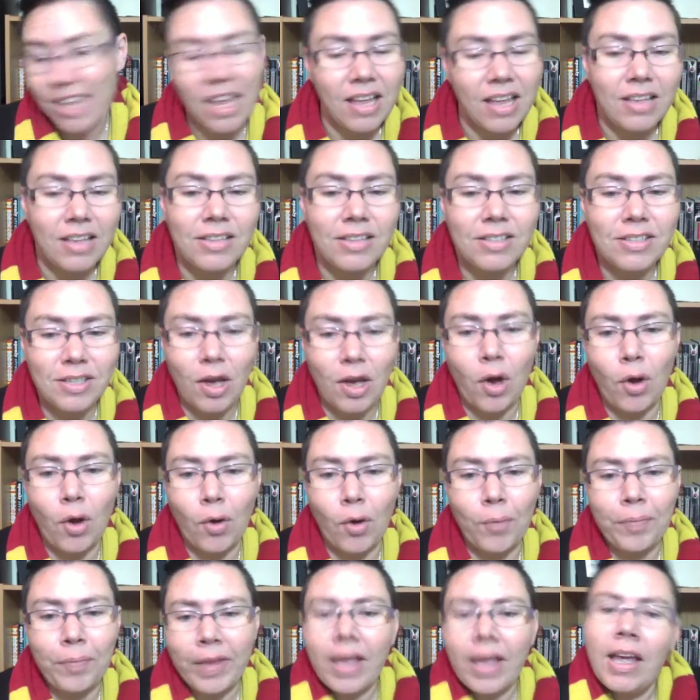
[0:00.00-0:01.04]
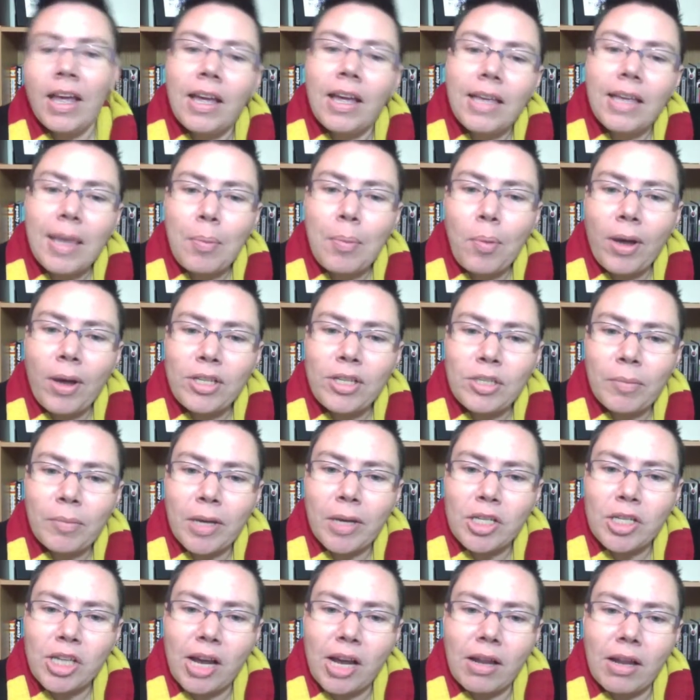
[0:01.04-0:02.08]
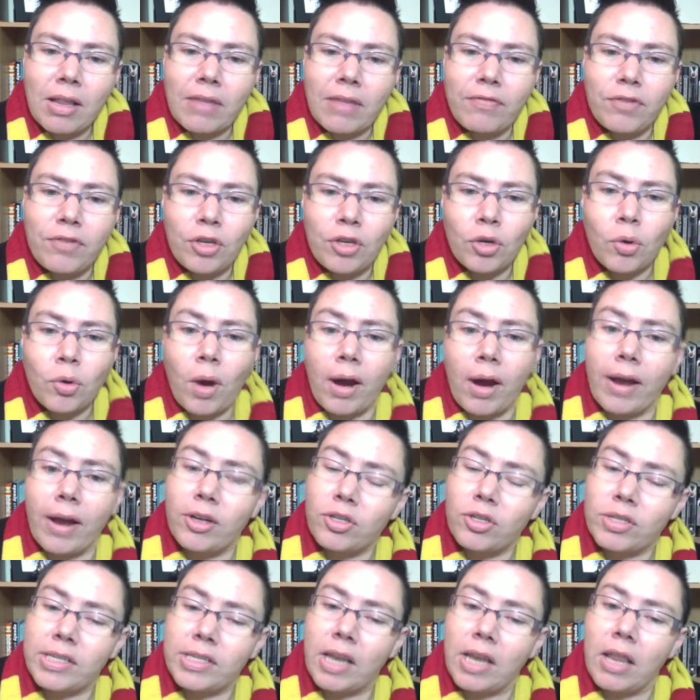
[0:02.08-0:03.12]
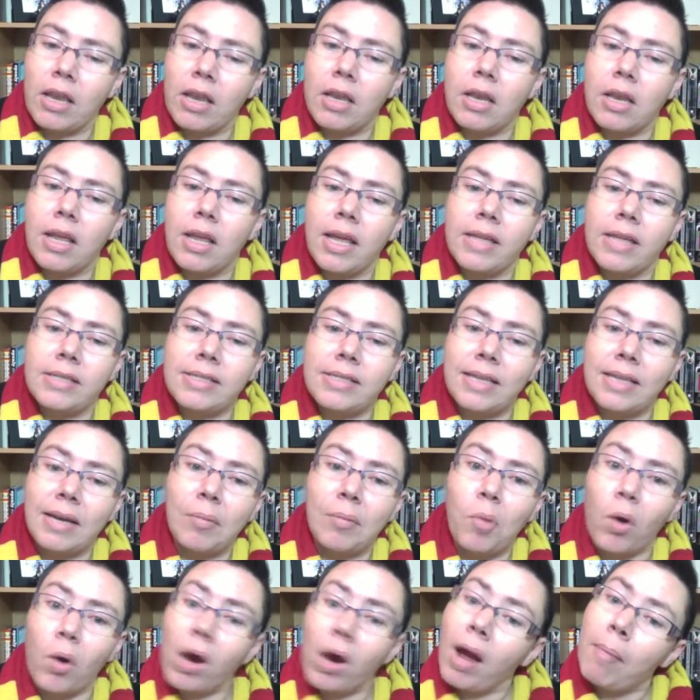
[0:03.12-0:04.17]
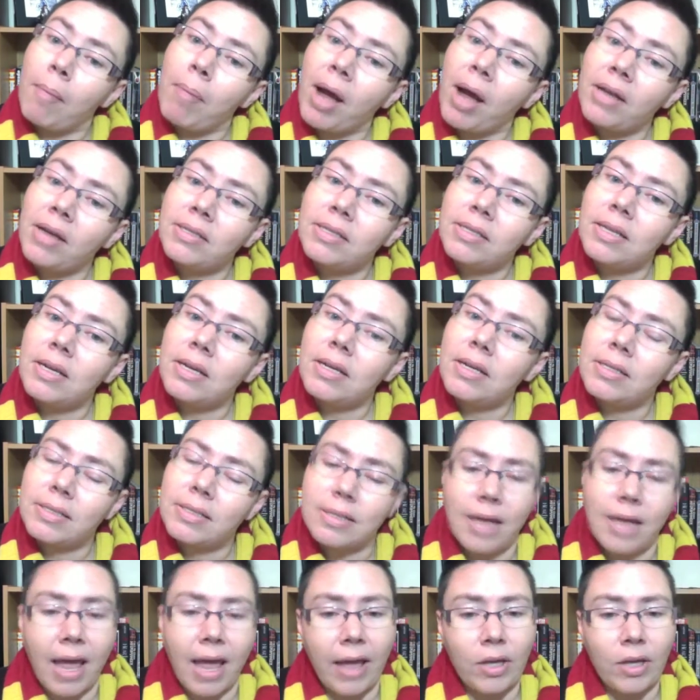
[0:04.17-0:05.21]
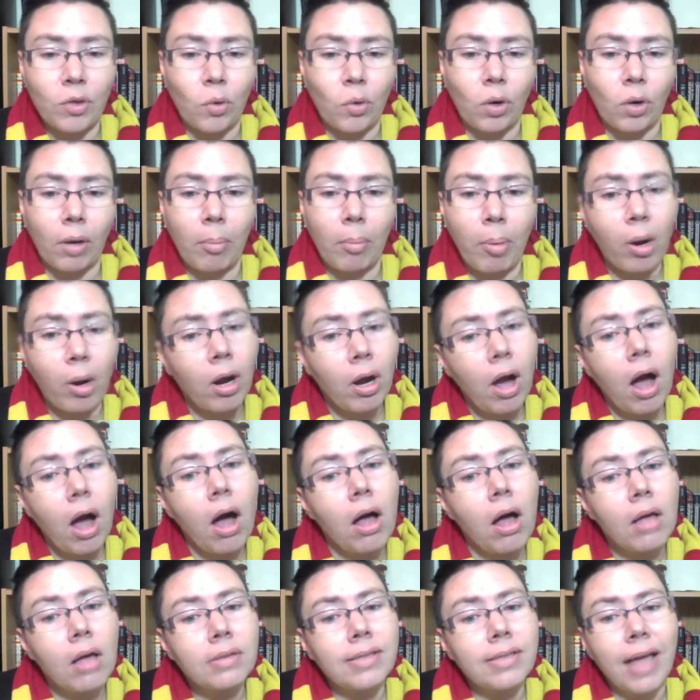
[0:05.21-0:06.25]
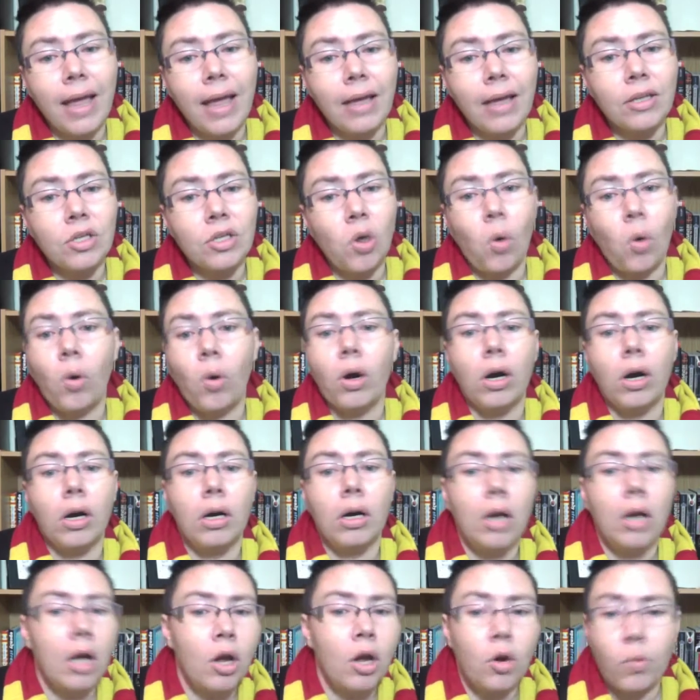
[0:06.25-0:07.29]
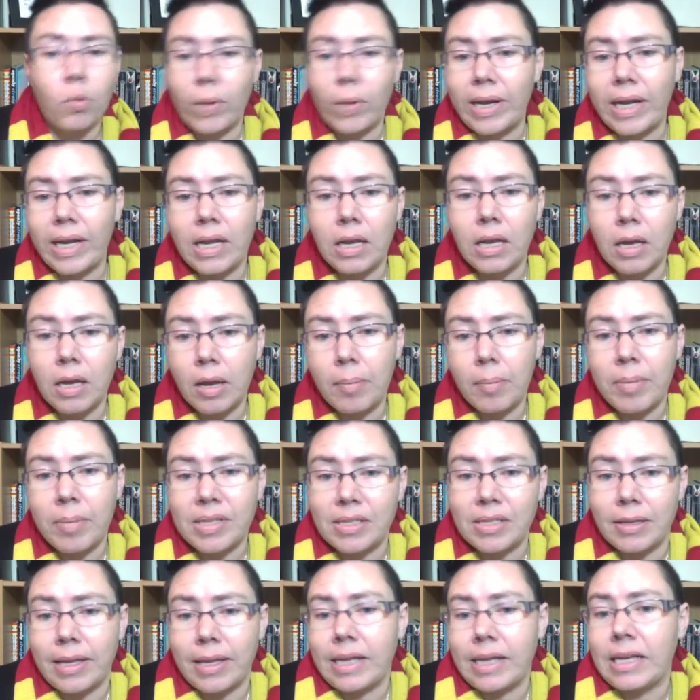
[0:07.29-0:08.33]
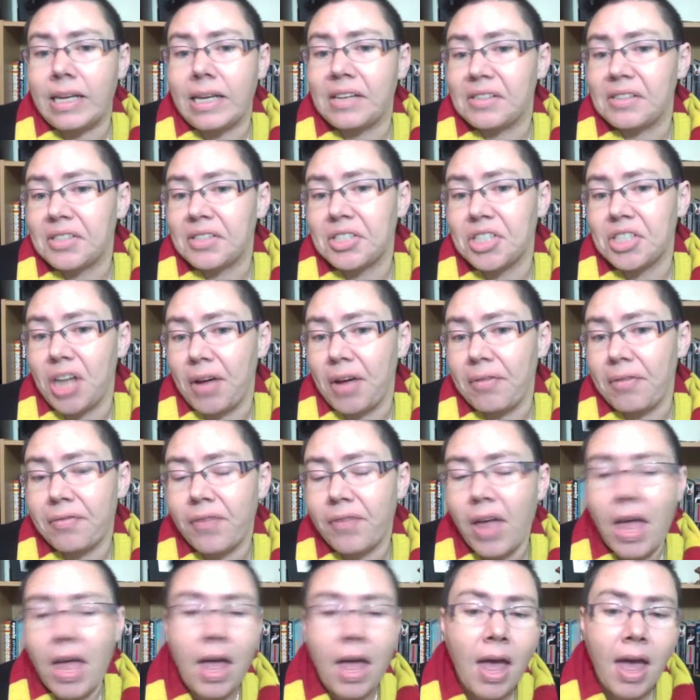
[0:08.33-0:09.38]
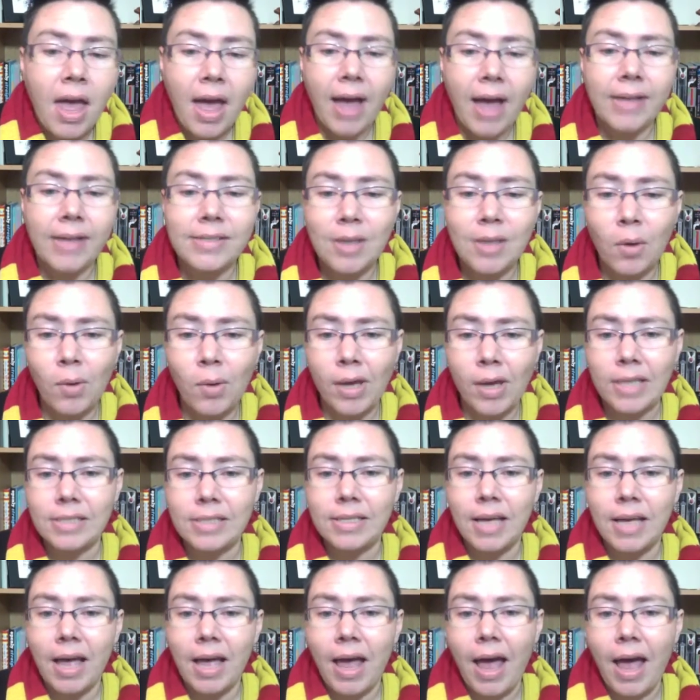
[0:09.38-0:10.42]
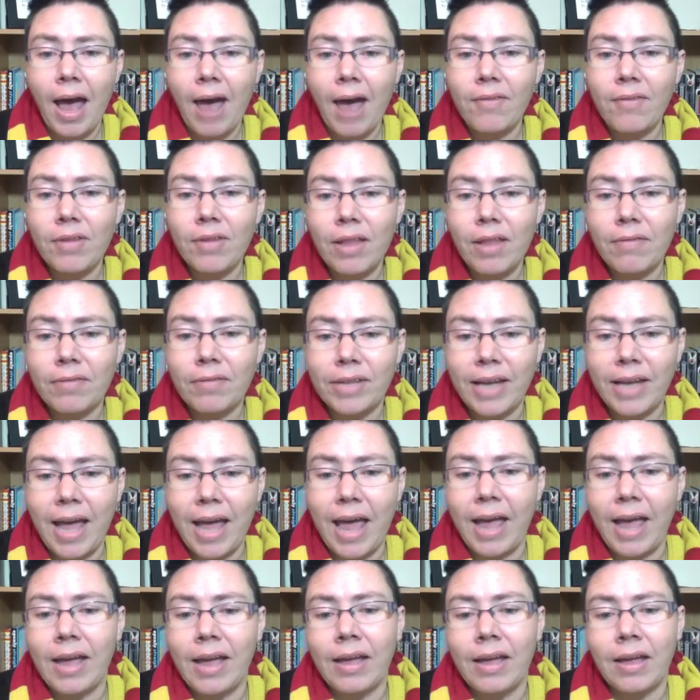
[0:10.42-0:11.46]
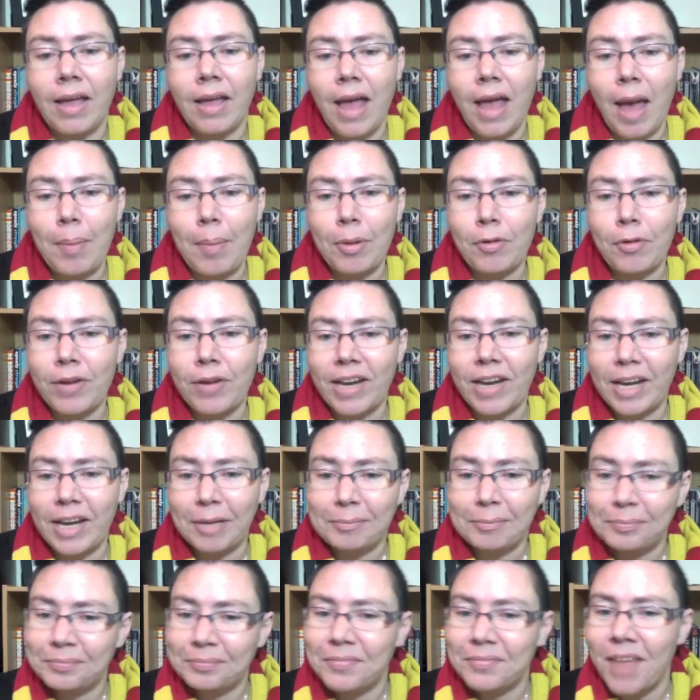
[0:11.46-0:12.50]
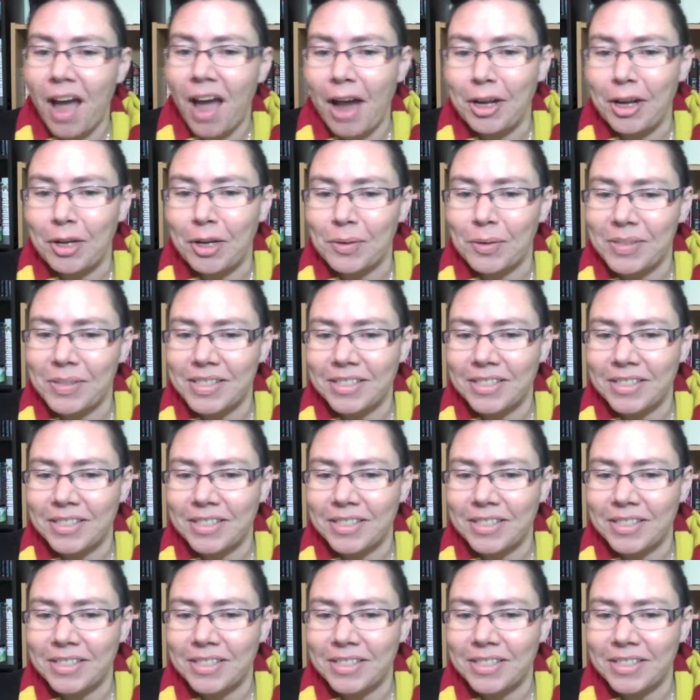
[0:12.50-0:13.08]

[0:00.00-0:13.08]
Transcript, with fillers: So keep watching my channel if you are interested in, in seeing more unboxings and or book hauls and or reading miscellaneous stuff. As always, have a lovely day. Happy reading. Adios.